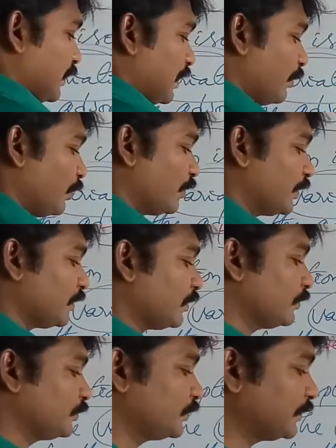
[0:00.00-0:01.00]
amount
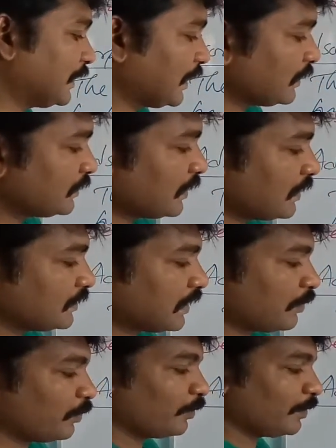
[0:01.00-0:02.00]
of gas
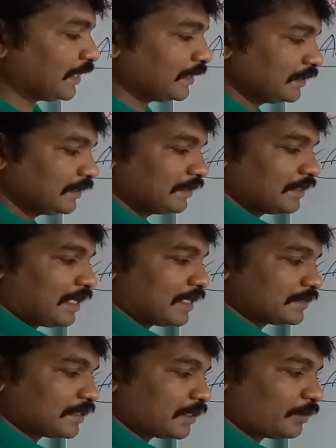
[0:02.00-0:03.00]
adsorbed by
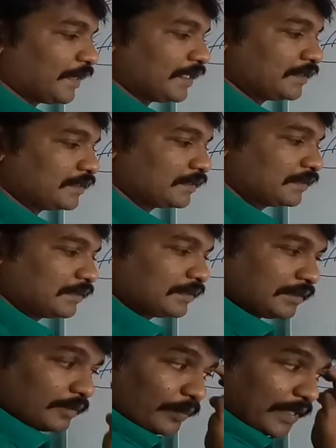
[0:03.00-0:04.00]

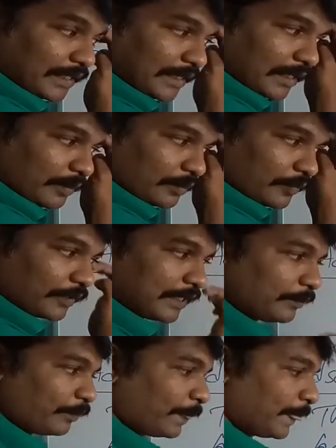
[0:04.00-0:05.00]
adsorbent per gram.
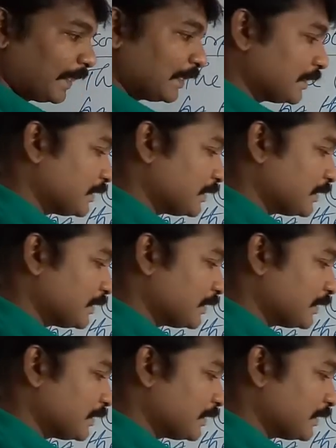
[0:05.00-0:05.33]
Okay,